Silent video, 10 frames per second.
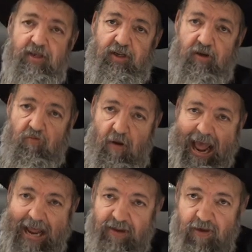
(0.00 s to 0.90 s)
so he
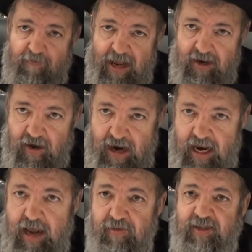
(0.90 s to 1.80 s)
ran to Midian
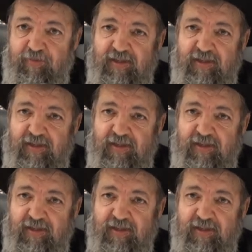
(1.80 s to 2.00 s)
and he was